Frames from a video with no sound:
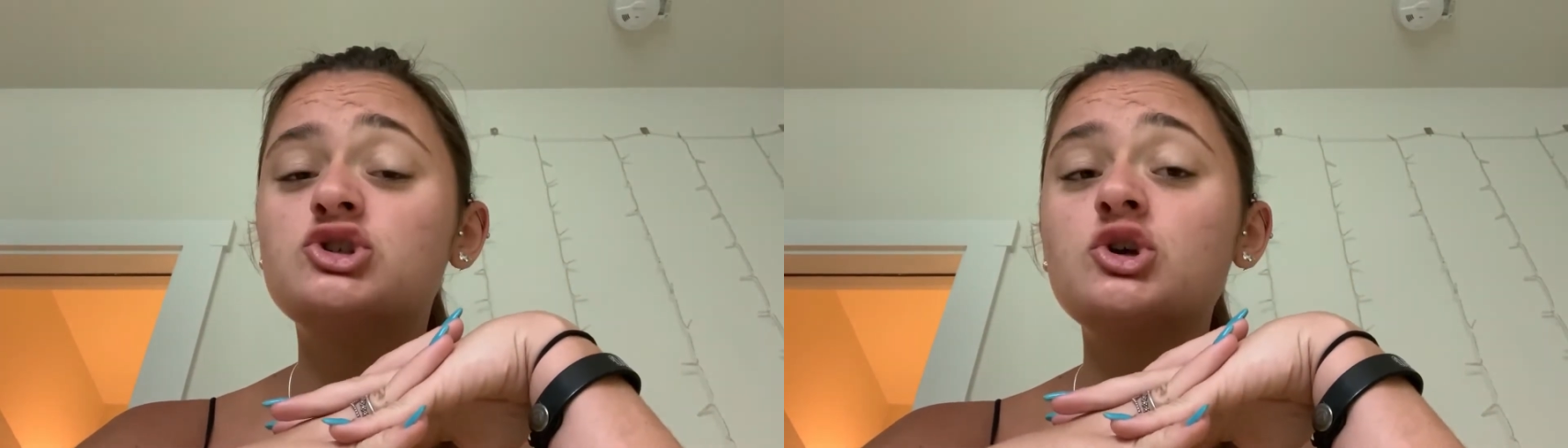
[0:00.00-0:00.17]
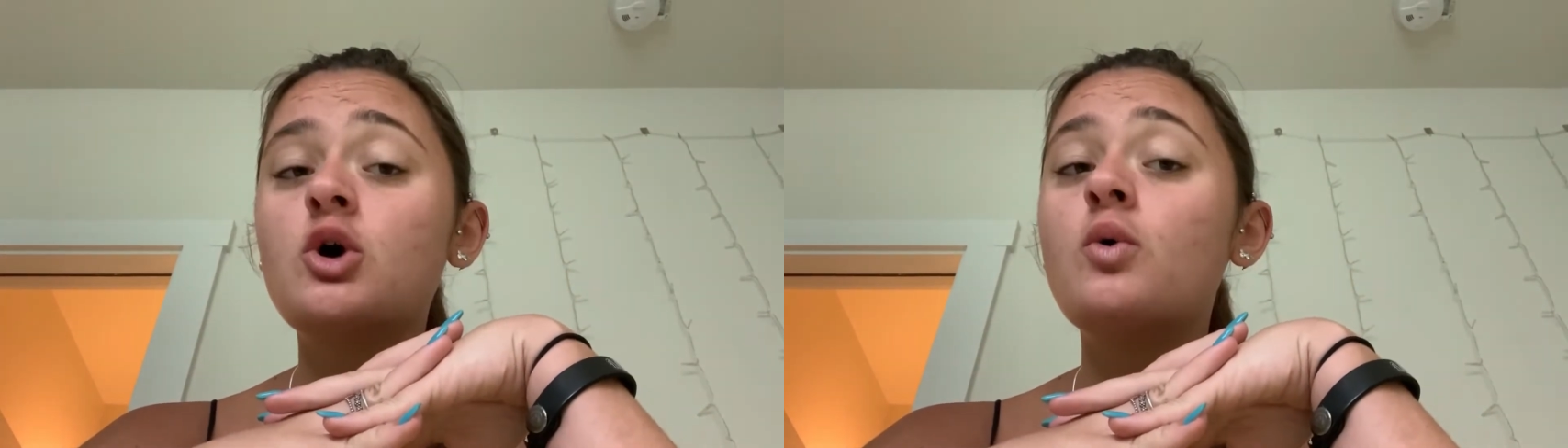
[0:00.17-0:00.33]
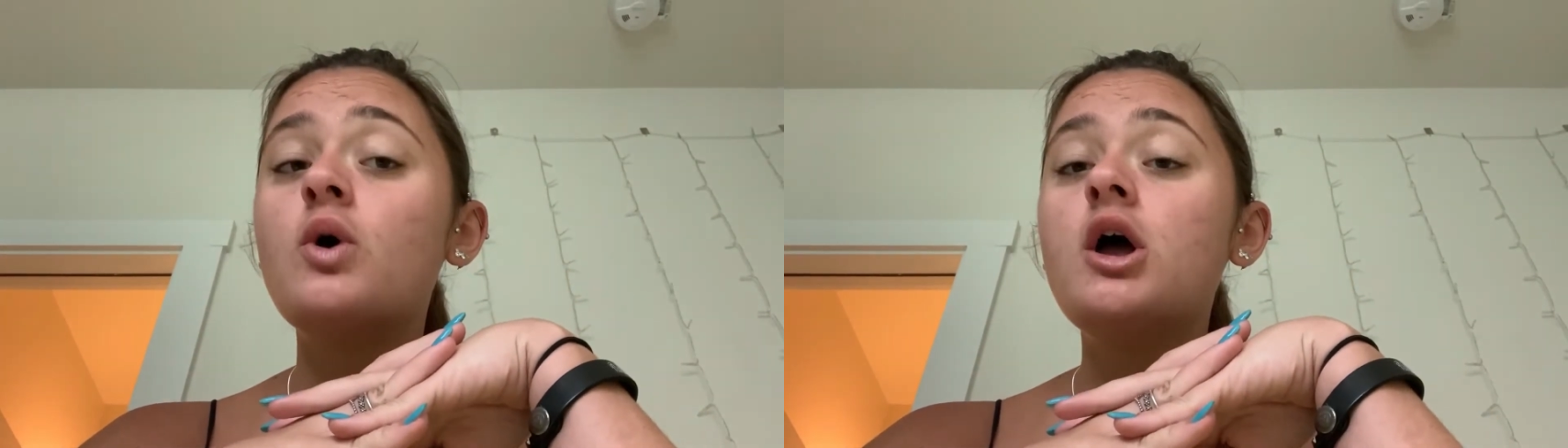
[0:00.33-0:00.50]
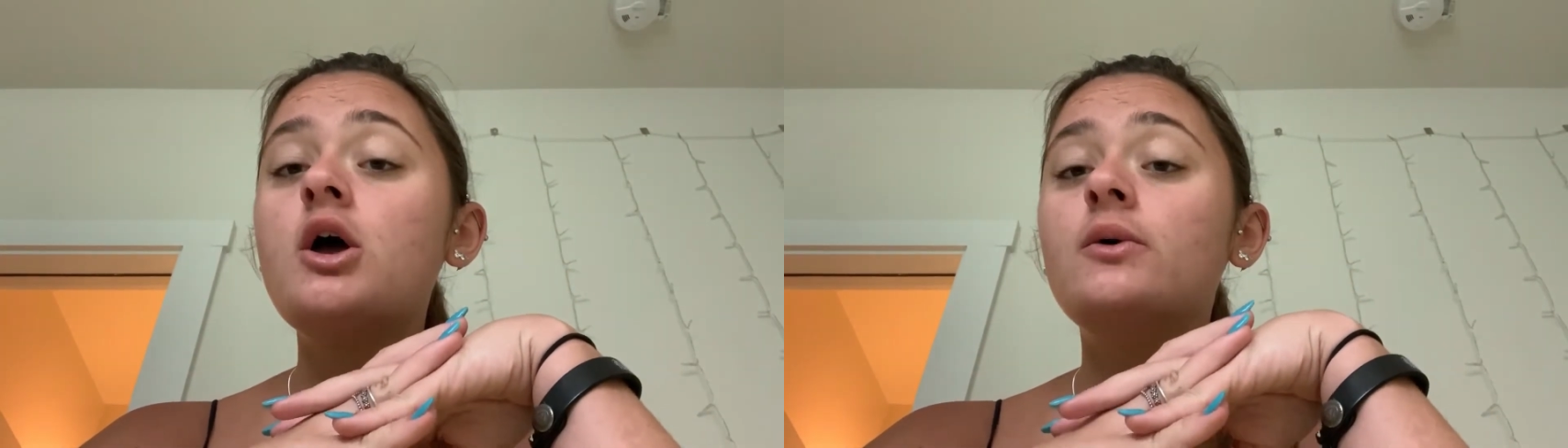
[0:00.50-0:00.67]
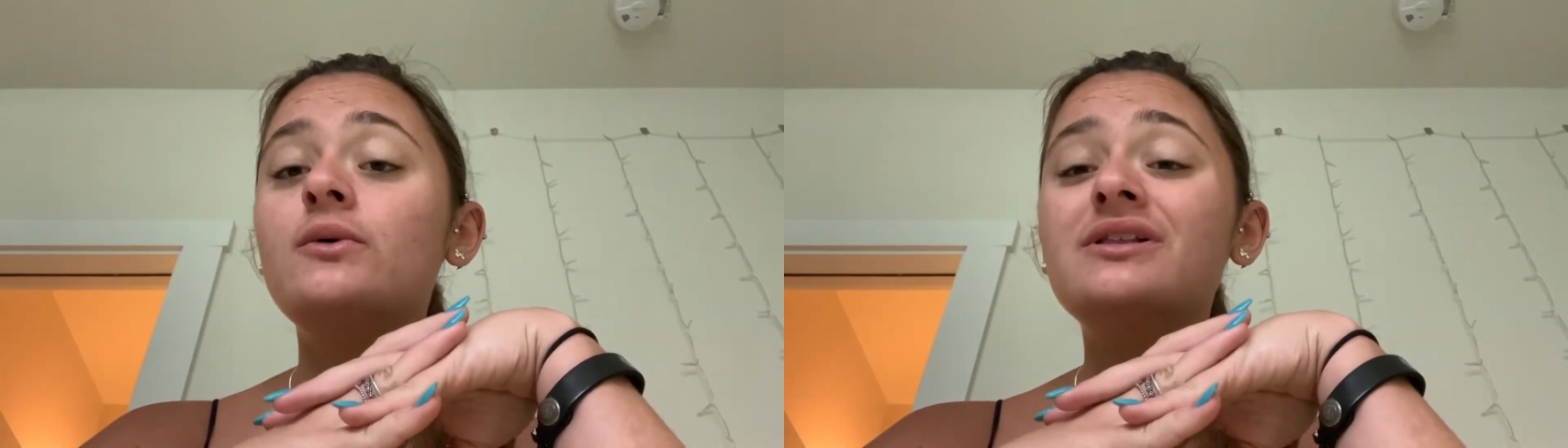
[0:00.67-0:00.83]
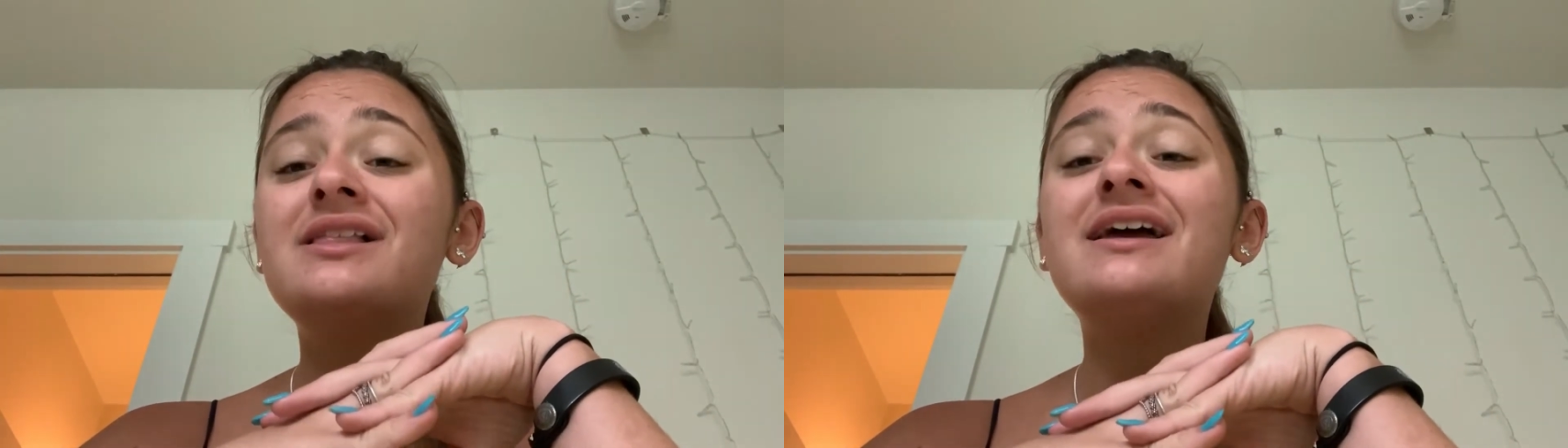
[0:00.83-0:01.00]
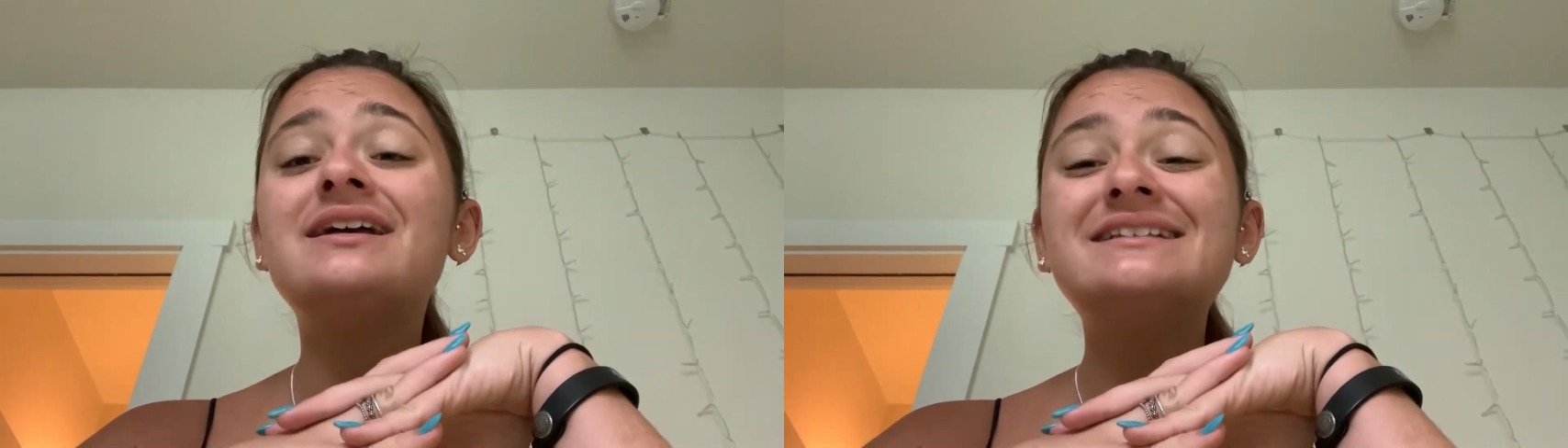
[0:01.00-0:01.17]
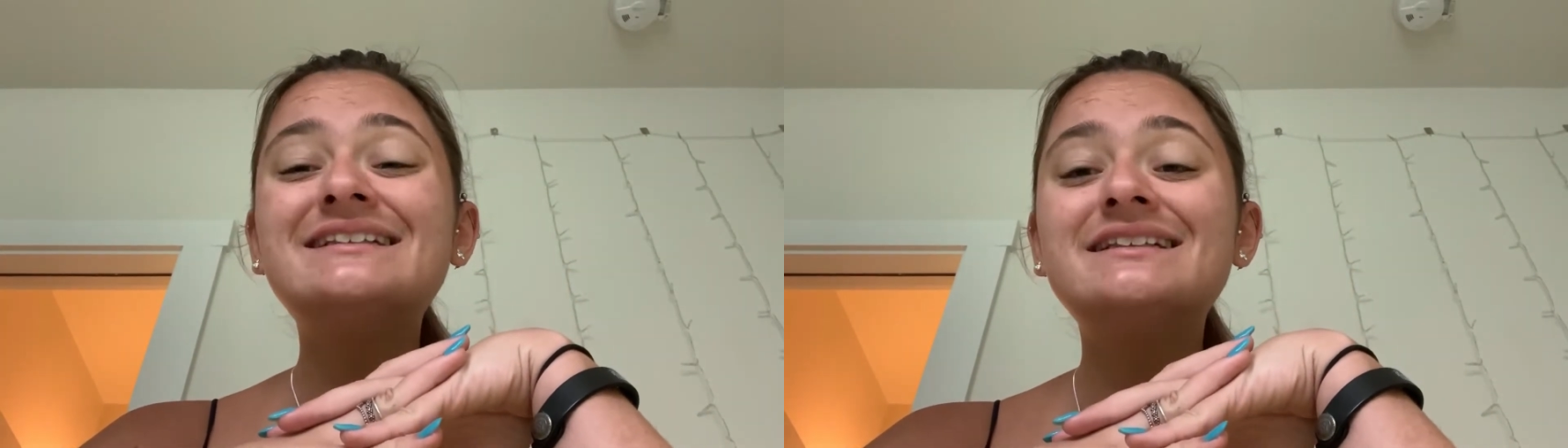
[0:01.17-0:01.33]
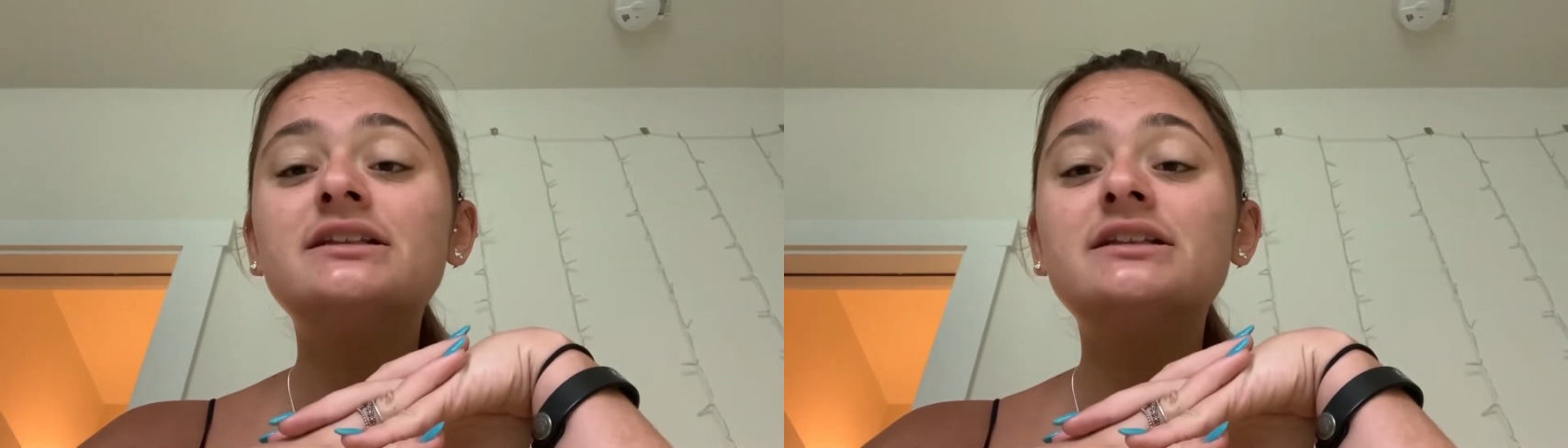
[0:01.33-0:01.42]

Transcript: So we're like,